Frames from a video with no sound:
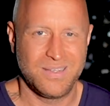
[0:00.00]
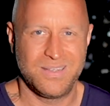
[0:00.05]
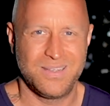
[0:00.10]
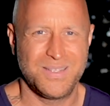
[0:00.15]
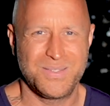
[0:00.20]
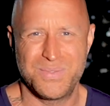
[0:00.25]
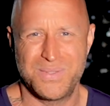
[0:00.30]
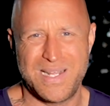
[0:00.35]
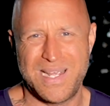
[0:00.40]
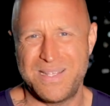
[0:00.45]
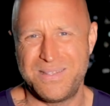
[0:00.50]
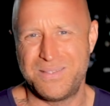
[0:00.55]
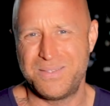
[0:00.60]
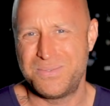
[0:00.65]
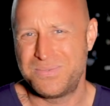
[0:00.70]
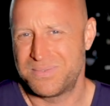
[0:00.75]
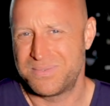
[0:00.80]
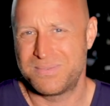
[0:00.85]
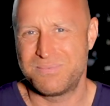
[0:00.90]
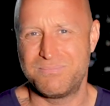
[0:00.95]
That's what I
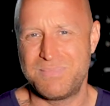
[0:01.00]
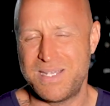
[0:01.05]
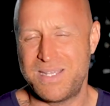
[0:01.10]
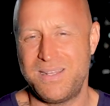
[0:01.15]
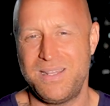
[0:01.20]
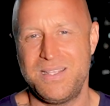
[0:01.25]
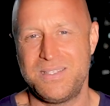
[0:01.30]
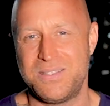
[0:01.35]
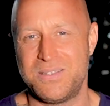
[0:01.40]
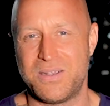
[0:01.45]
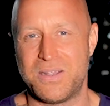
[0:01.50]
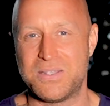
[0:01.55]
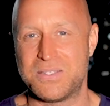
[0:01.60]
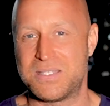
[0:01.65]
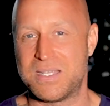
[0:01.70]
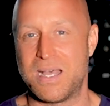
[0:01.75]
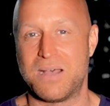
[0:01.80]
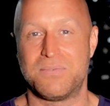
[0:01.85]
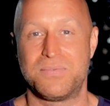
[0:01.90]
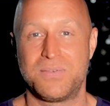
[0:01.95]
do. Make it easy on
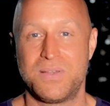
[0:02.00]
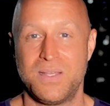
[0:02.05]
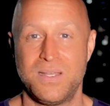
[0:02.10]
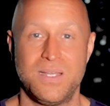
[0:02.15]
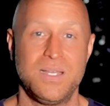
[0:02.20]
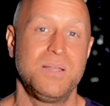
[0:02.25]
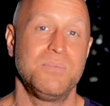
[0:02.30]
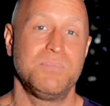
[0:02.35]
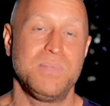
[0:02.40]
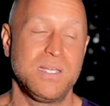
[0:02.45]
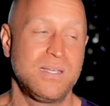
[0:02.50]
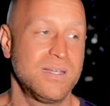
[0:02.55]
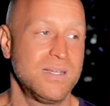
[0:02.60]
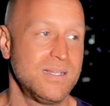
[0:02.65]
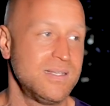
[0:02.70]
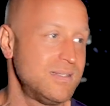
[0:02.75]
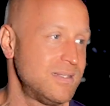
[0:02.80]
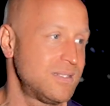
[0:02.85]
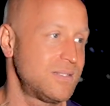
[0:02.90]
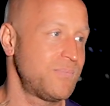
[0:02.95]
yourself.
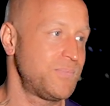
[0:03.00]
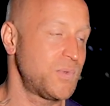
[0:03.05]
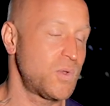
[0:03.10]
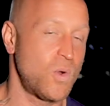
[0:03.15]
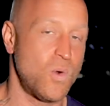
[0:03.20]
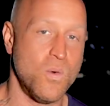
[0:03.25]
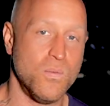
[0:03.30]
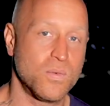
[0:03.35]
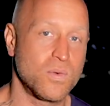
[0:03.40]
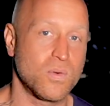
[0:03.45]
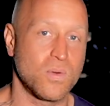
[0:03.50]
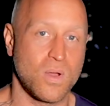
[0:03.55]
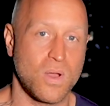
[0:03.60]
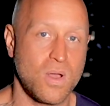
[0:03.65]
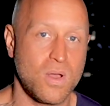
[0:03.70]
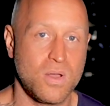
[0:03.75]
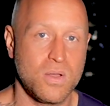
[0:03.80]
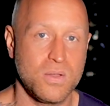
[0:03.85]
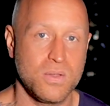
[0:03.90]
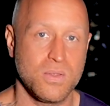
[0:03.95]
Because
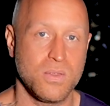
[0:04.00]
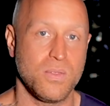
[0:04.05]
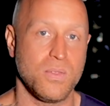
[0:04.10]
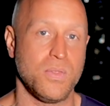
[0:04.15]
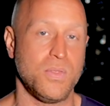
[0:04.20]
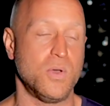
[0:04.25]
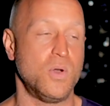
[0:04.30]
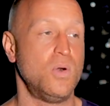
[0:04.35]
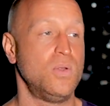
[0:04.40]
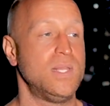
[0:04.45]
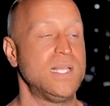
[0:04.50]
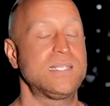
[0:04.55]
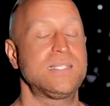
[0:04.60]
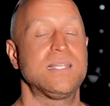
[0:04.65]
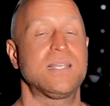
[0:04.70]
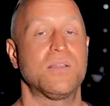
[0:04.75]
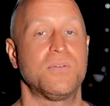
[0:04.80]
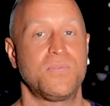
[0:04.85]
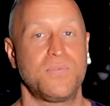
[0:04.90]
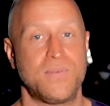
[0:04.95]
overall, the
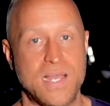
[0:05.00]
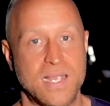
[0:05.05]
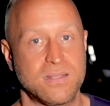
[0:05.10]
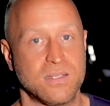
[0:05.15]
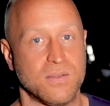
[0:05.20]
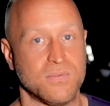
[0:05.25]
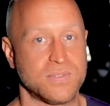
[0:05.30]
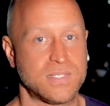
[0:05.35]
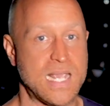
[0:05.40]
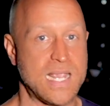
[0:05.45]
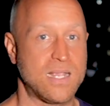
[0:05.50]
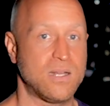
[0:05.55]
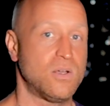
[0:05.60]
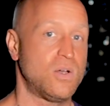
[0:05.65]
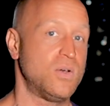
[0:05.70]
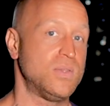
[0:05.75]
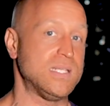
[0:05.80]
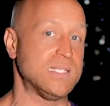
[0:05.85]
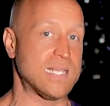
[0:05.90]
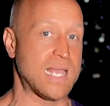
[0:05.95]
holistic effect of taking
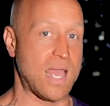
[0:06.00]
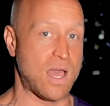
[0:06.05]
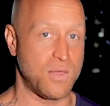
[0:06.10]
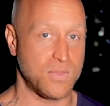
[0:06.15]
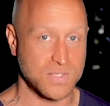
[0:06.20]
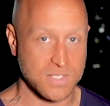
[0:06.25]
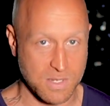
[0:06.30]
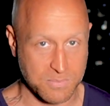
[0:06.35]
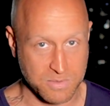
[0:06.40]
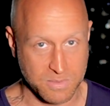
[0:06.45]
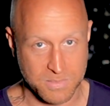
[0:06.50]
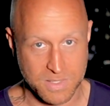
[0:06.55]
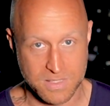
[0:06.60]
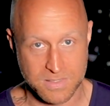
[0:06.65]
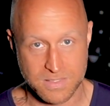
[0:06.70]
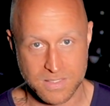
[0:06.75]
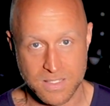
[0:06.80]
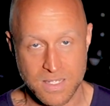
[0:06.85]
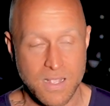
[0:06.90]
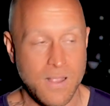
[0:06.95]
all these health
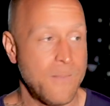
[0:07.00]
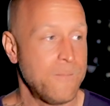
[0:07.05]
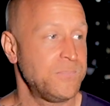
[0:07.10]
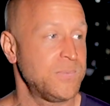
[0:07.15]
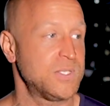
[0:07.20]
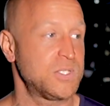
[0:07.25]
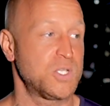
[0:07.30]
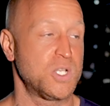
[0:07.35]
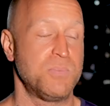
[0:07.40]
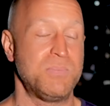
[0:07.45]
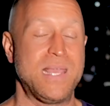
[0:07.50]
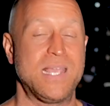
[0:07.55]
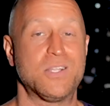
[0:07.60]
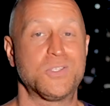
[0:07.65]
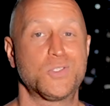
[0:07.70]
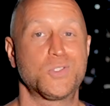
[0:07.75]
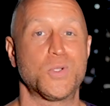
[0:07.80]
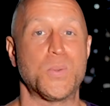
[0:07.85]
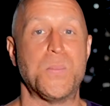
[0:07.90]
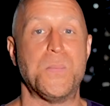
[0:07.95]
supplements, it's gonna make
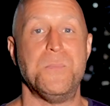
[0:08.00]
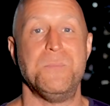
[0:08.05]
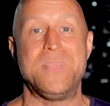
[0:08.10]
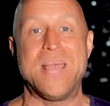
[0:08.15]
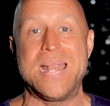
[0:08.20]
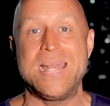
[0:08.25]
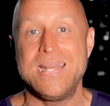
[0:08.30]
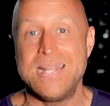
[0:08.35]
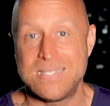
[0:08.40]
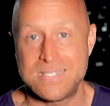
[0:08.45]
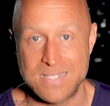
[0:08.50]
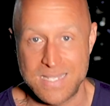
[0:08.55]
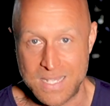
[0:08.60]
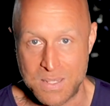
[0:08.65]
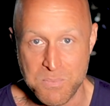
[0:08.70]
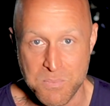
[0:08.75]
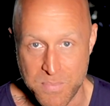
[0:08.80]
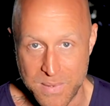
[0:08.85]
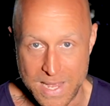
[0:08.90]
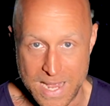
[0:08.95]
a tremendous
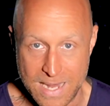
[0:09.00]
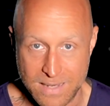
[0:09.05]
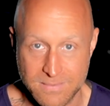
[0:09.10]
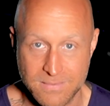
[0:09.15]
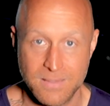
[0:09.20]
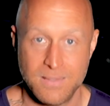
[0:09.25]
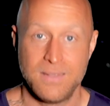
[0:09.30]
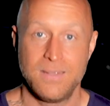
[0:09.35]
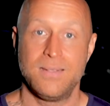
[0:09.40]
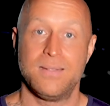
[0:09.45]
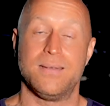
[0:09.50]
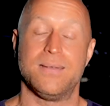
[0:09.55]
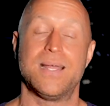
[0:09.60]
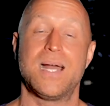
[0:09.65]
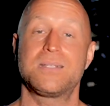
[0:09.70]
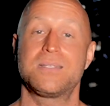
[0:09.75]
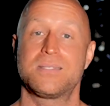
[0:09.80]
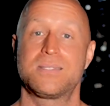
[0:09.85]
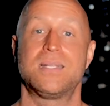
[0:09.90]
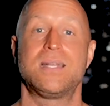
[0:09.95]
impact,
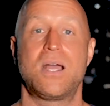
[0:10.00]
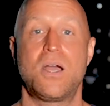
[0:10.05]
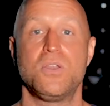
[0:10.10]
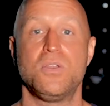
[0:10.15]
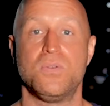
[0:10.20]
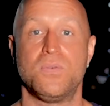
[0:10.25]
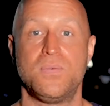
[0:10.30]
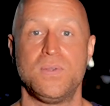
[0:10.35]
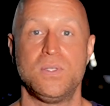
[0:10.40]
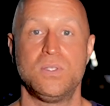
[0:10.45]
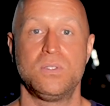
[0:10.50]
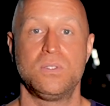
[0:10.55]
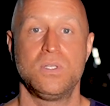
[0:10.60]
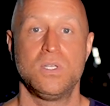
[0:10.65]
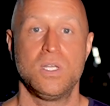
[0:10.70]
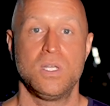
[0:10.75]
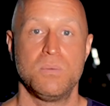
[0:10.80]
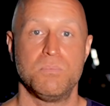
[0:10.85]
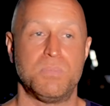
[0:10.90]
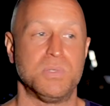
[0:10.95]
not just on how you feel,
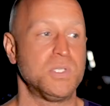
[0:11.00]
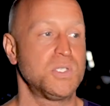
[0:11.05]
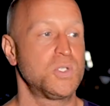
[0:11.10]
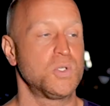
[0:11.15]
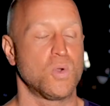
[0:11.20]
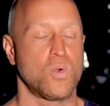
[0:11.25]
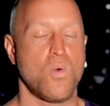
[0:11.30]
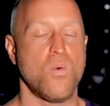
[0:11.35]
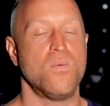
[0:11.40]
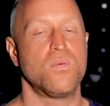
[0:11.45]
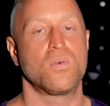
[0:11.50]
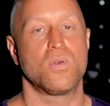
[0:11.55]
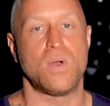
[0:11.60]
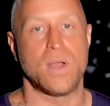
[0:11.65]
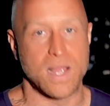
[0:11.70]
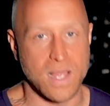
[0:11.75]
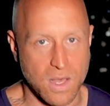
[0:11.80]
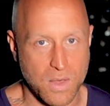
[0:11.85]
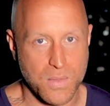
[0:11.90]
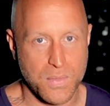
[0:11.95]
but just your overall
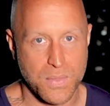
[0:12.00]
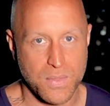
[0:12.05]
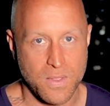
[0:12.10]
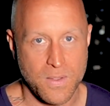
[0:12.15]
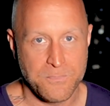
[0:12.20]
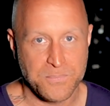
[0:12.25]
health